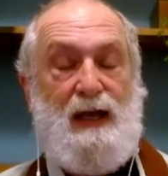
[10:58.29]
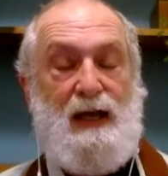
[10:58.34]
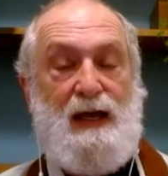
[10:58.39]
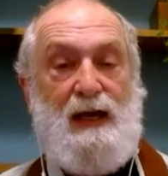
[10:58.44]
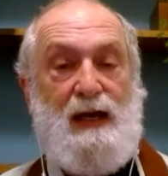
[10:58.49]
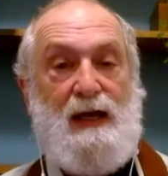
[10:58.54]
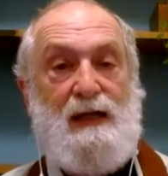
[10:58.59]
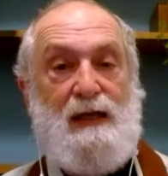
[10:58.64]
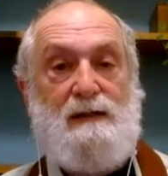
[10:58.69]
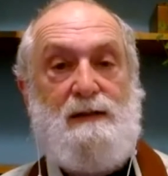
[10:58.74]

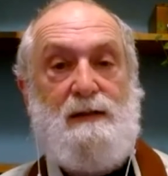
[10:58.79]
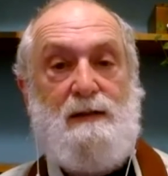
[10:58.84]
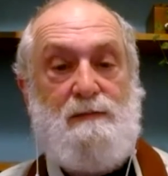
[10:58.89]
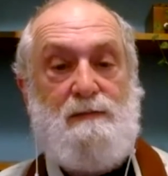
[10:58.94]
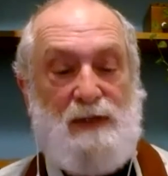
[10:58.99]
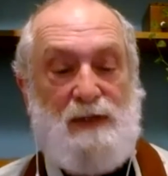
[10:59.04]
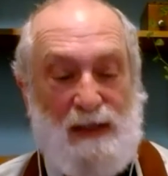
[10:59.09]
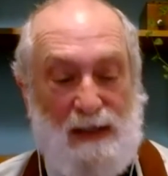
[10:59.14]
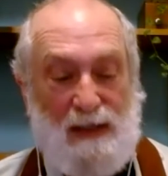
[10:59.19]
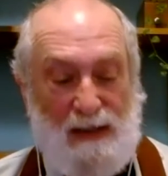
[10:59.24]
And
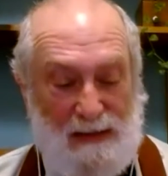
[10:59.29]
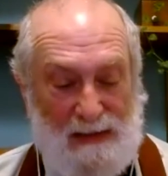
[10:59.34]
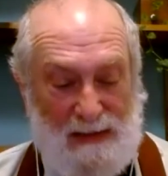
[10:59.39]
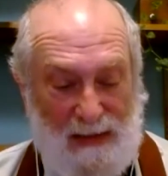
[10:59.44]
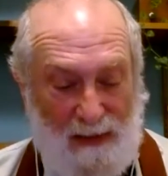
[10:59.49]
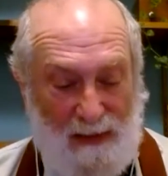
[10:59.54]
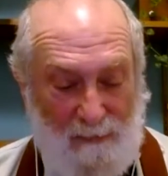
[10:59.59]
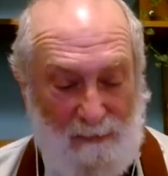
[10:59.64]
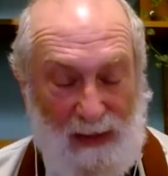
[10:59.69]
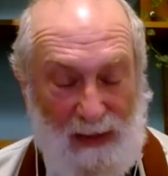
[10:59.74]
meeting
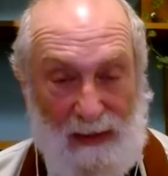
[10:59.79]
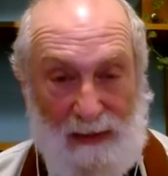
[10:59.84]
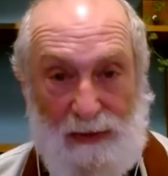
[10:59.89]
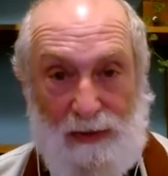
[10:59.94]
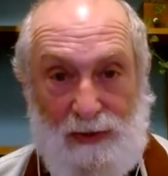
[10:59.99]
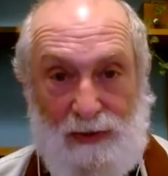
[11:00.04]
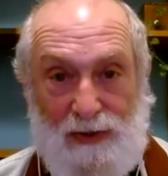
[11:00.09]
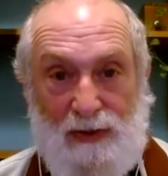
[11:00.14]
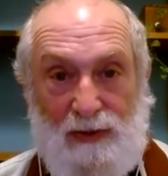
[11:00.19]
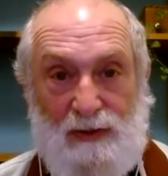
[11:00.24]
Zen Master
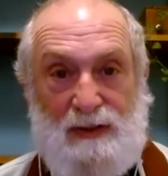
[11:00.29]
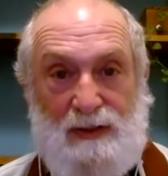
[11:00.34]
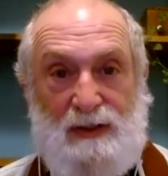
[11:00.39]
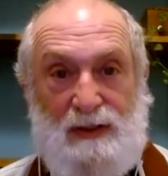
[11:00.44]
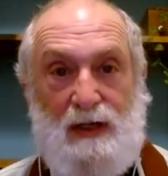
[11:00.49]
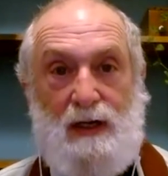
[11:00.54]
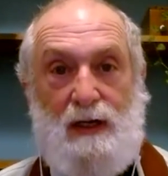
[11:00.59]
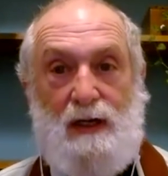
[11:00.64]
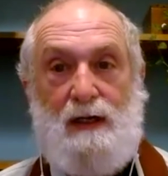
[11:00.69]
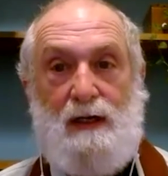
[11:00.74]
Seung
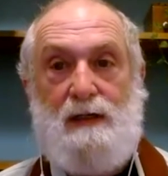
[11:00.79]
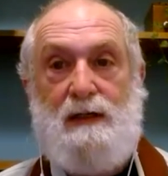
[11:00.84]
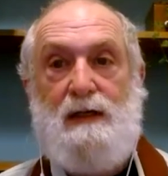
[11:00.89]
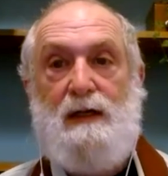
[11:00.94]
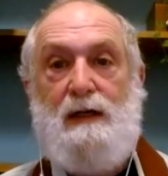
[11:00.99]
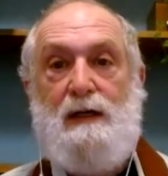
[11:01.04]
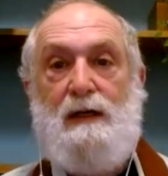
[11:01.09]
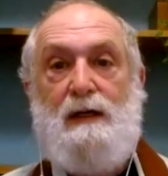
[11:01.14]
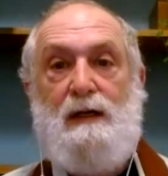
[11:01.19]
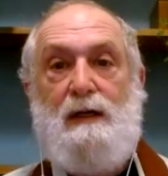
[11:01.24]
Sahn,
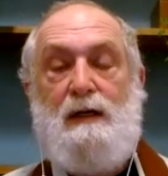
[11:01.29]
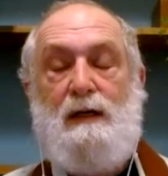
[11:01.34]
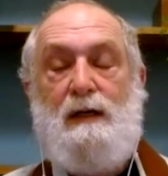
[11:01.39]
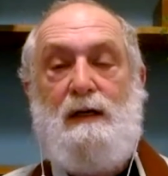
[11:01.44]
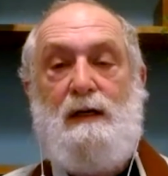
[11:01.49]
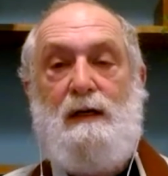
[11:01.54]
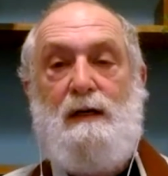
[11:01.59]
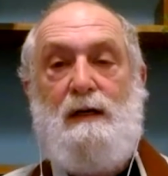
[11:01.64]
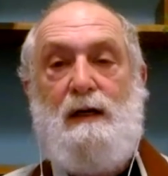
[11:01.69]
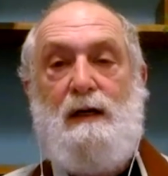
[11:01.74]

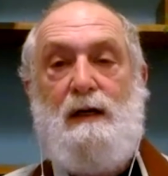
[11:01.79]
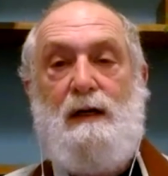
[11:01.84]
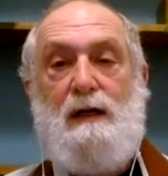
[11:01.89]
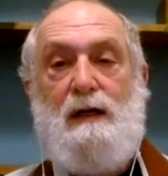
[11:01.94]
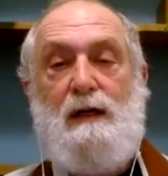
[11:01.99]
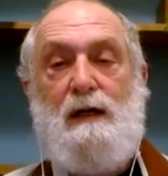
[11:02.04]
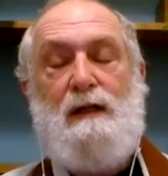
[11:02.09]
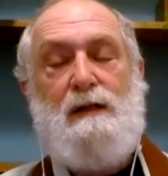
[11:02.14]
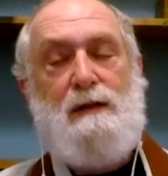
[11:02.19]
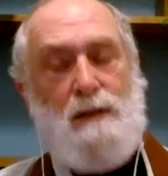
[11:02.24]

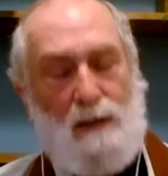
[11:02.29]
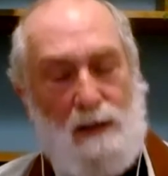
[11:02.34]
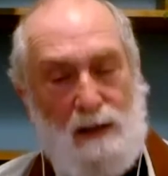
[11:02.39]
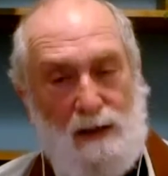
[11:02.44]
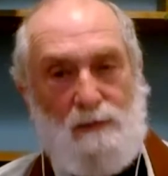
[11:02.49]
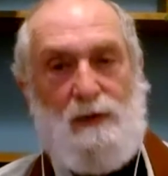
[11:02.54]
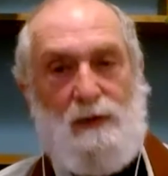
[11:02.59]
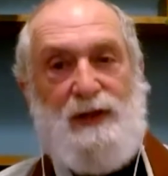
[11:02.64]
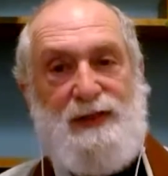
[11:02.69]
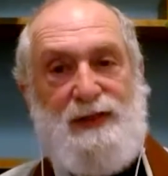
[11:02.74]

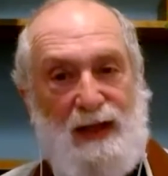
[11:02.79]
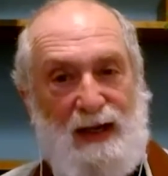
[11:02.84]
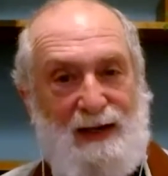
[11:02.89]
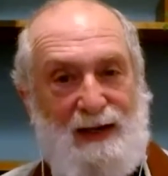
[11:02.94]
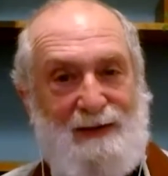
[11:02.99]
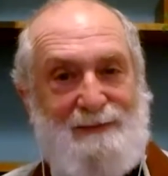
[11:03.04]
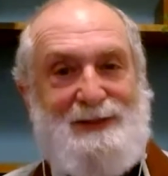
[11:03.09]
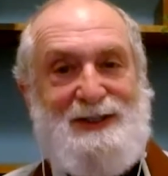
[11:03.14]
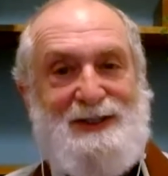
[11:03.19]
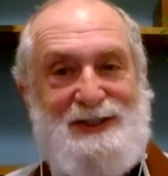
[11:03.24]
along with, I
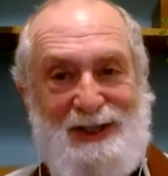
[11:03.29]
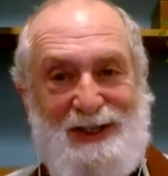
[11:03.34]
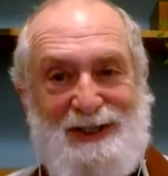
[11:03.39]
have to say,